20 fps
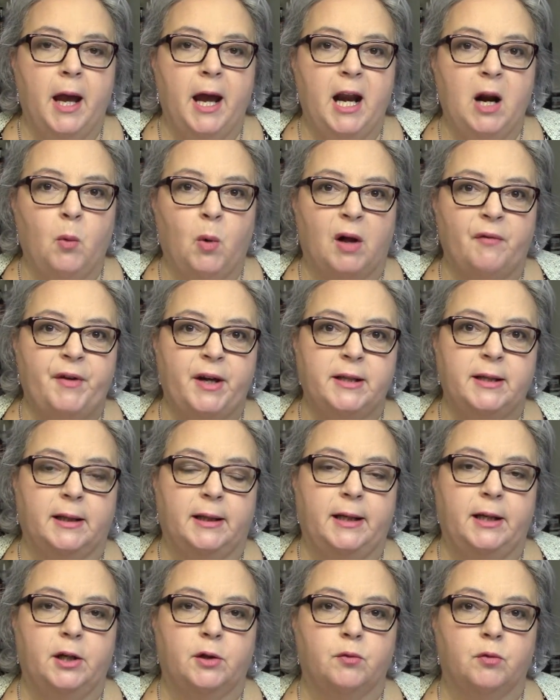in a
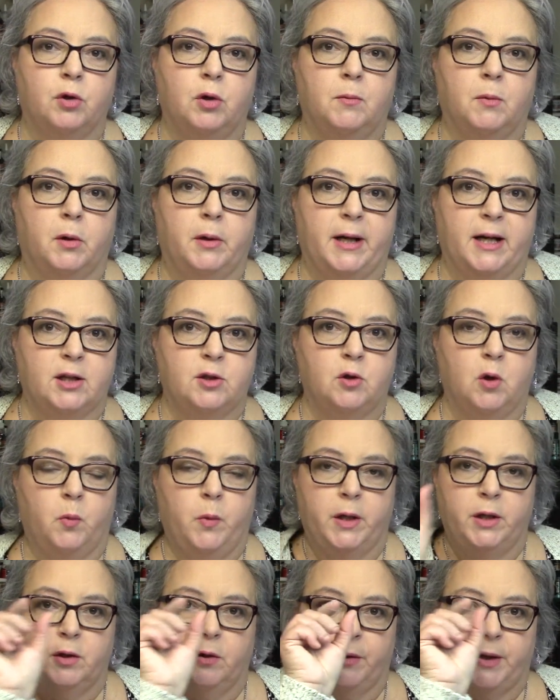well-ventilated room or next to a
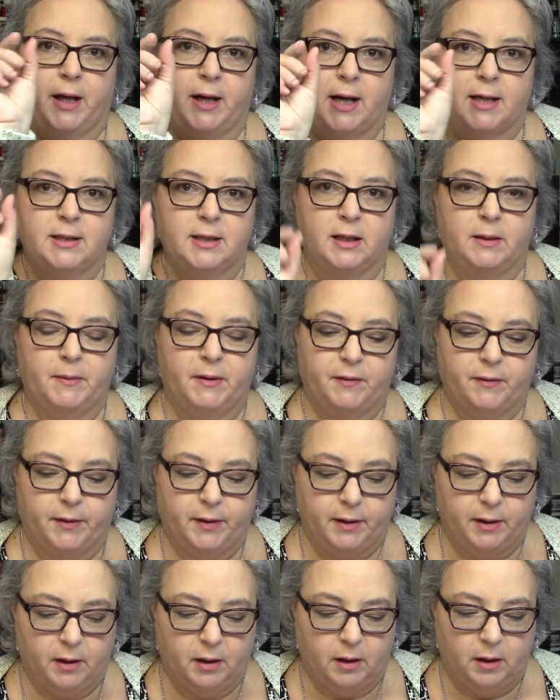window that has a little bit of
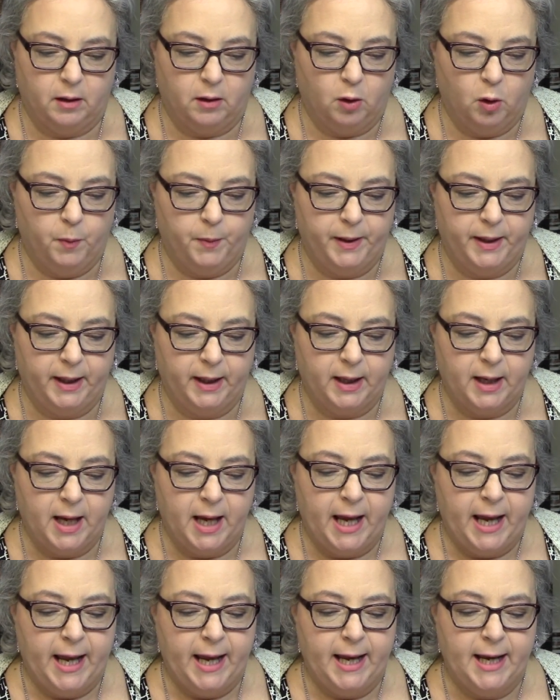a opening,
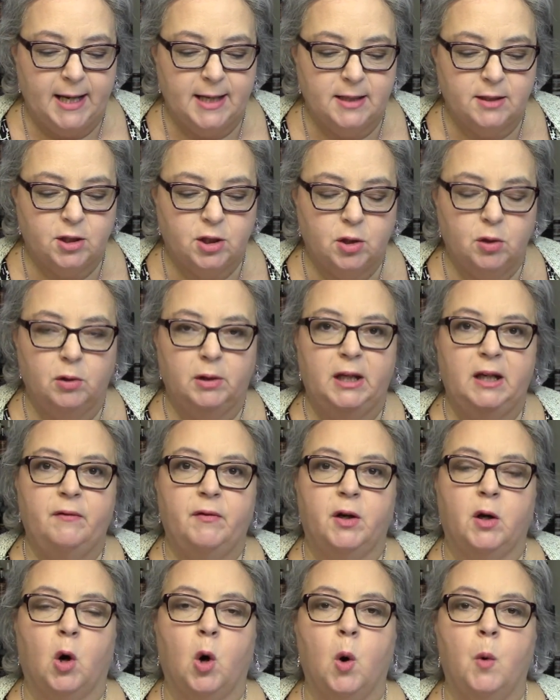is to
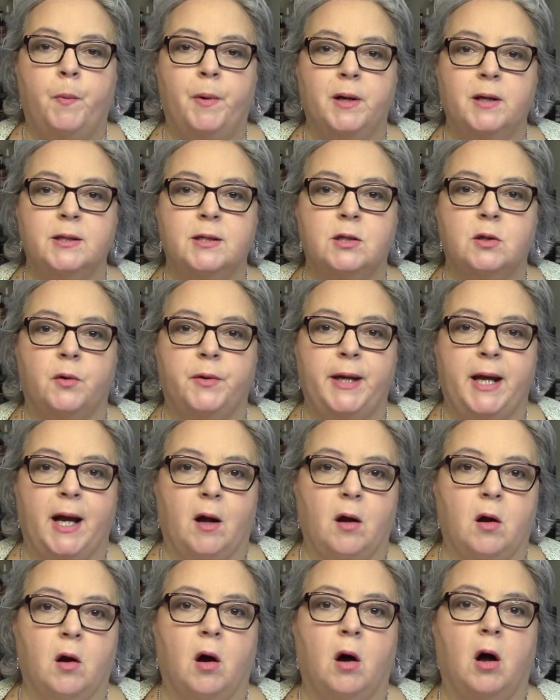leave it open so the
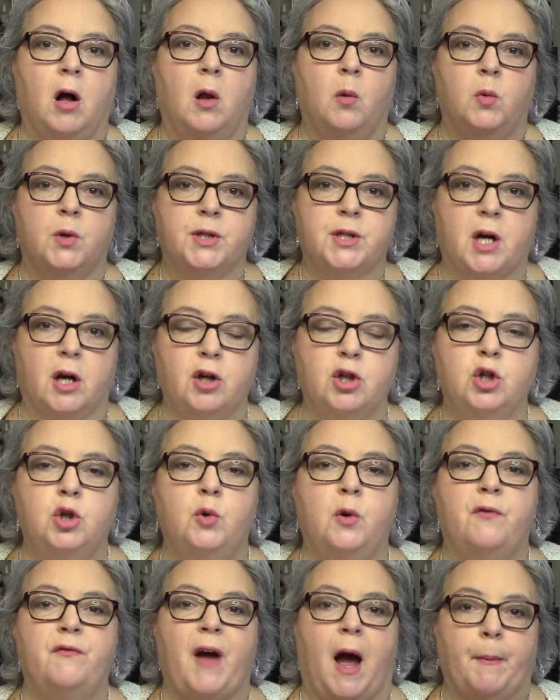alcohol will start
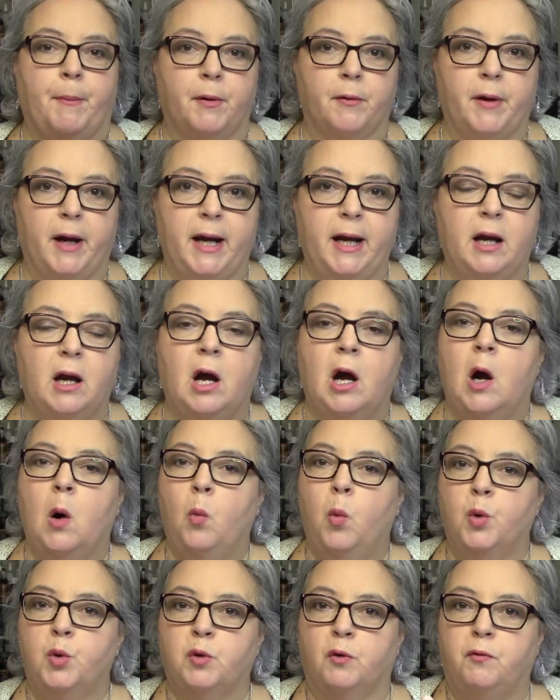to evaporate,
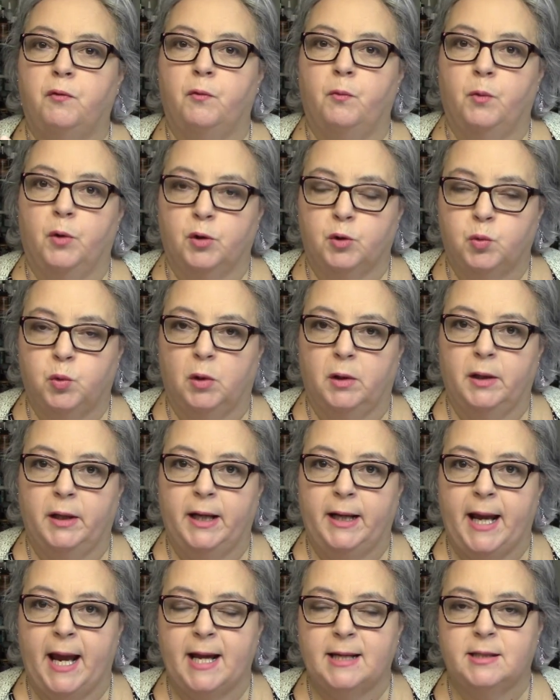which will
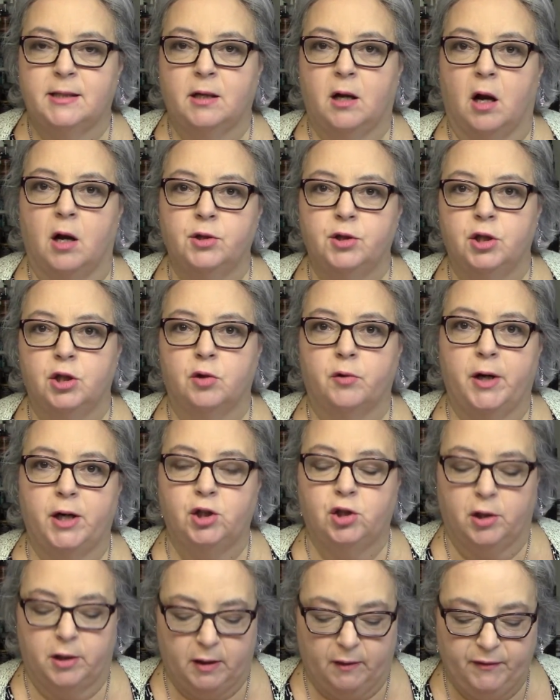enhance the
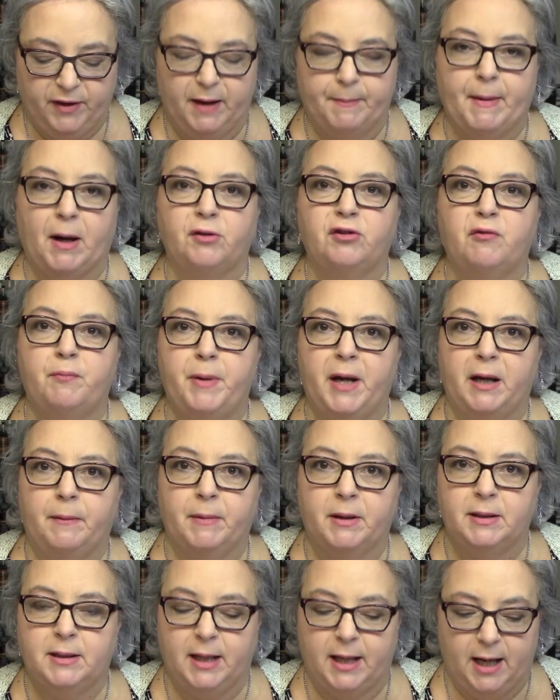concentration of the amount of
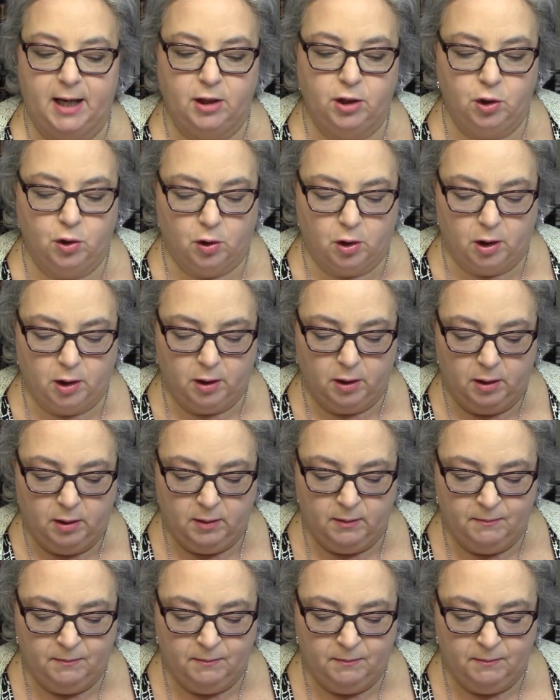pigment in your